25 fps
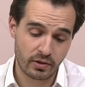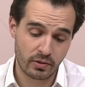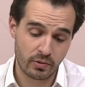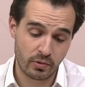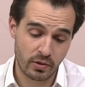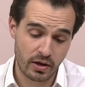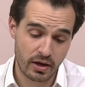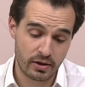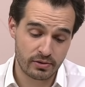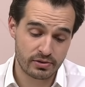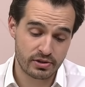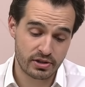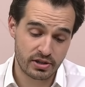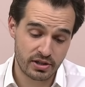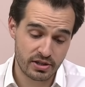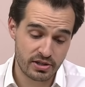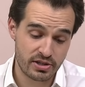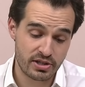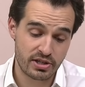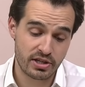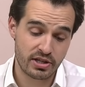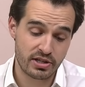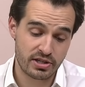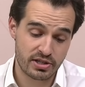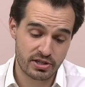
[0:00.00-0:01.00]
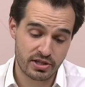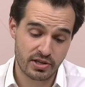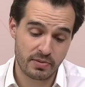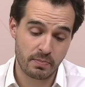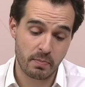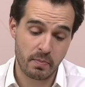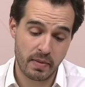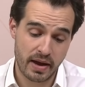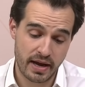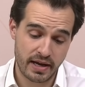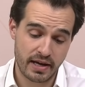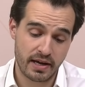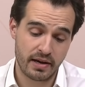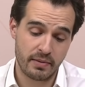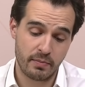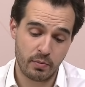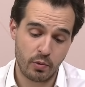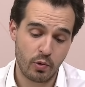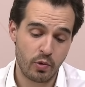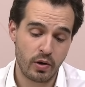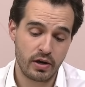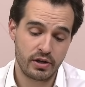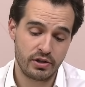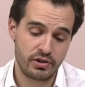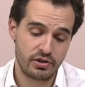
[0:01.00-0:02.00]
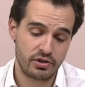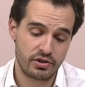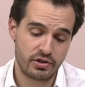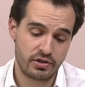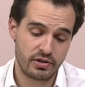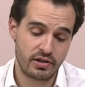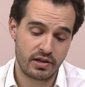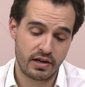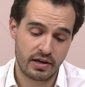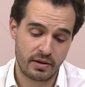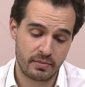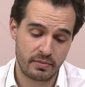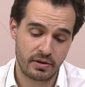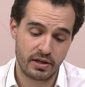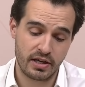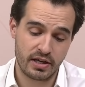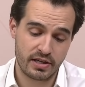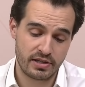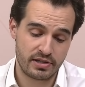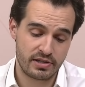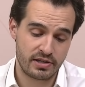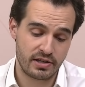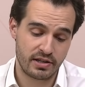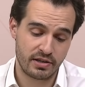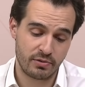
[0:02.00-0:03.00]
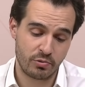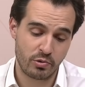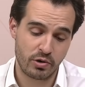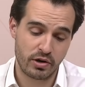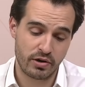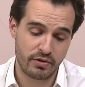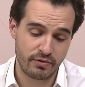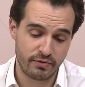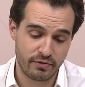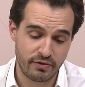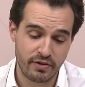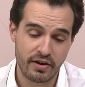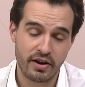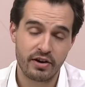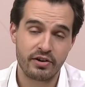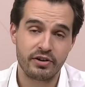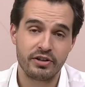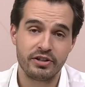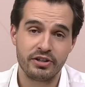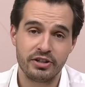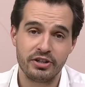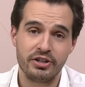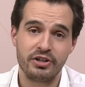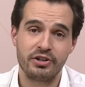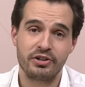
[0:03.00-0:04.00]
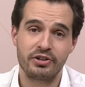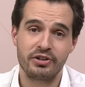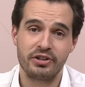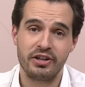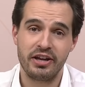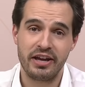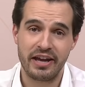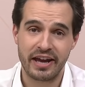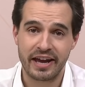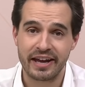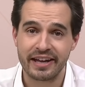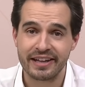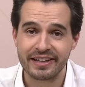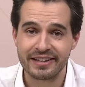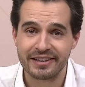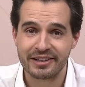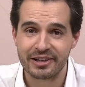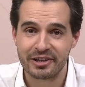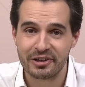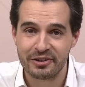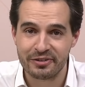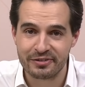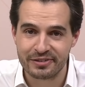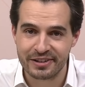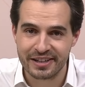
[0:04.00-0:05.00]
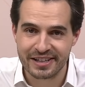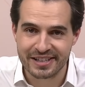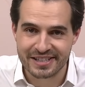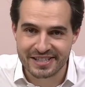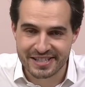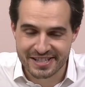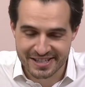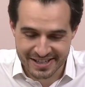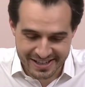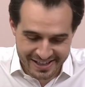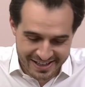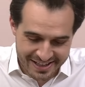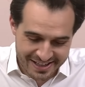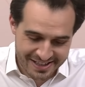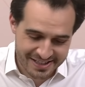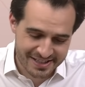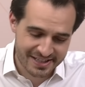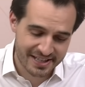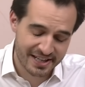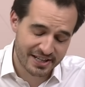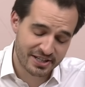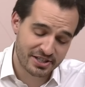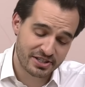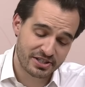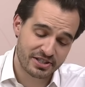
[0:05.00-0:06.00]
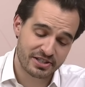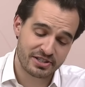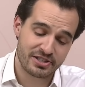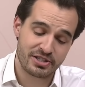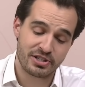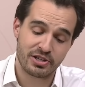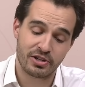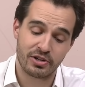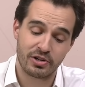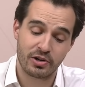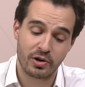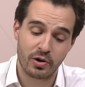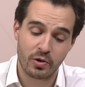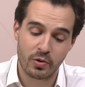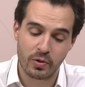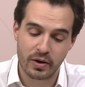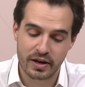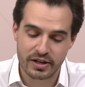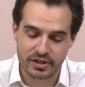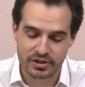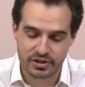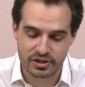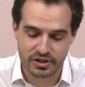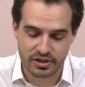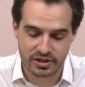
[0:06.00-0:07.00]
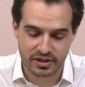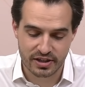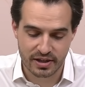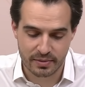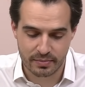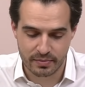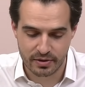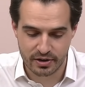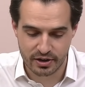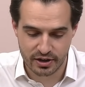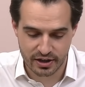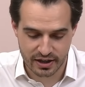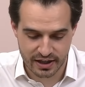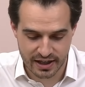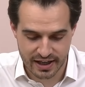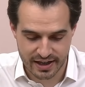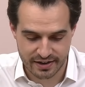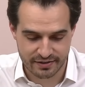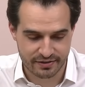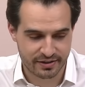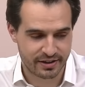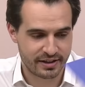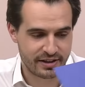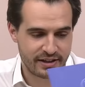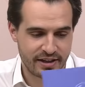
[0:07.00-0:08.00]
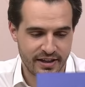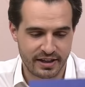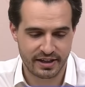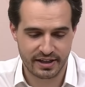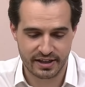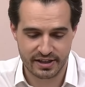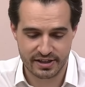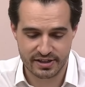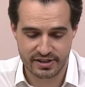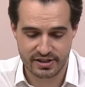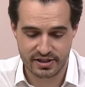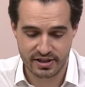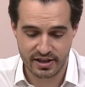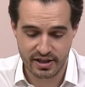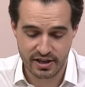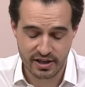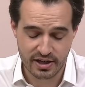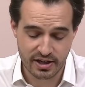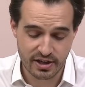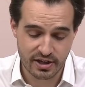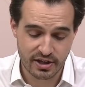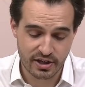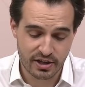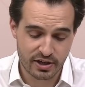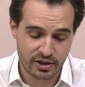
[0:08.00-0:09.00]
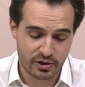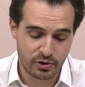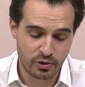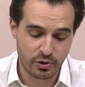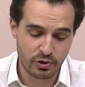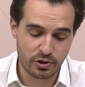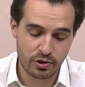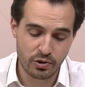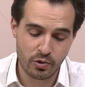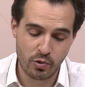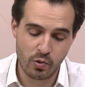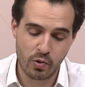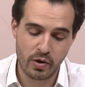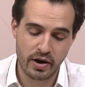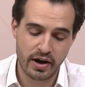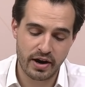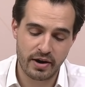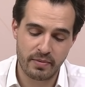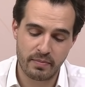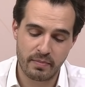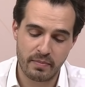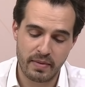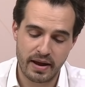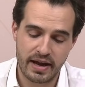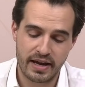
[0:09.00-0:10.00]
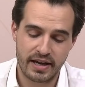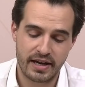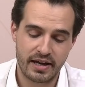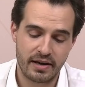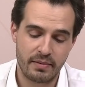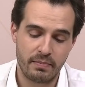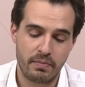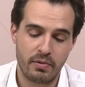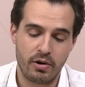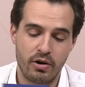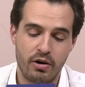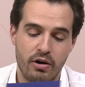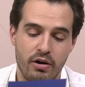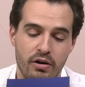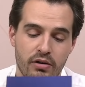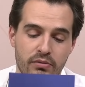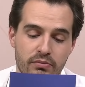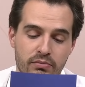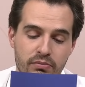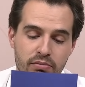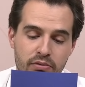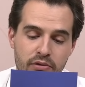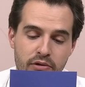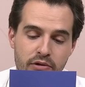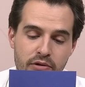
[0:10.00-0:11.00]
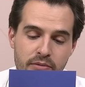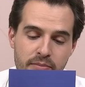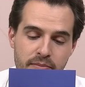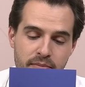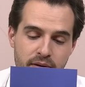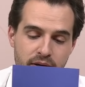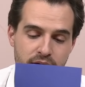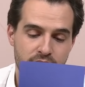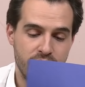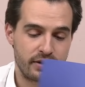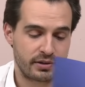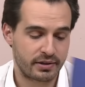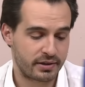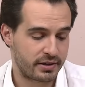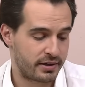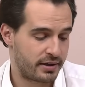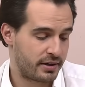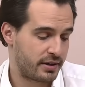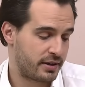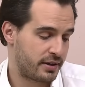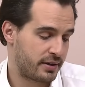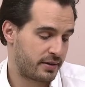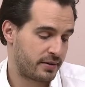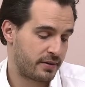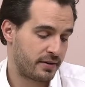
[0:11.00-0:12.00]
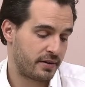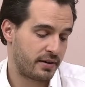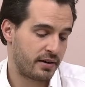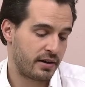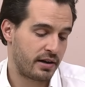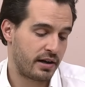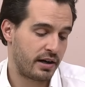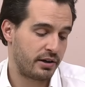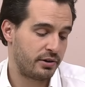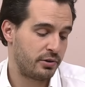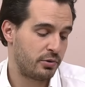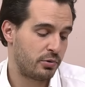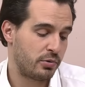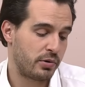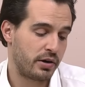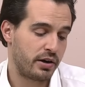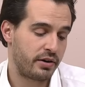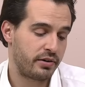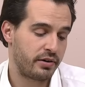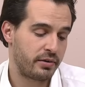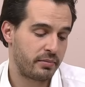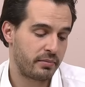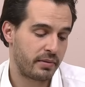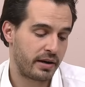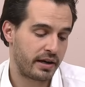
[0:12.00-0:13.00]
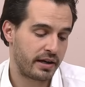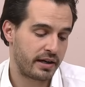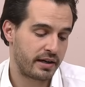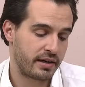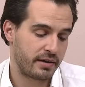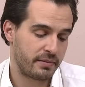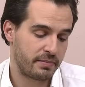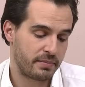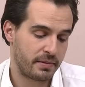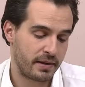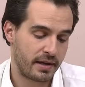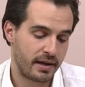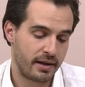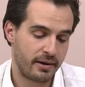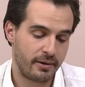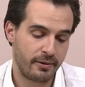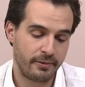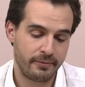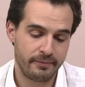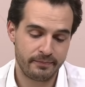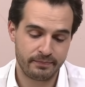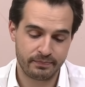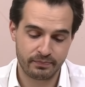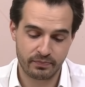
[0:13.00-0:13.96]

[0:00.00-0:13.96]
well, since it's a makeup question, I'm guessing we're very near the end of this session. So the question number 11 is, do you wear makeup on Bloomberg? Are you wearing makeup now?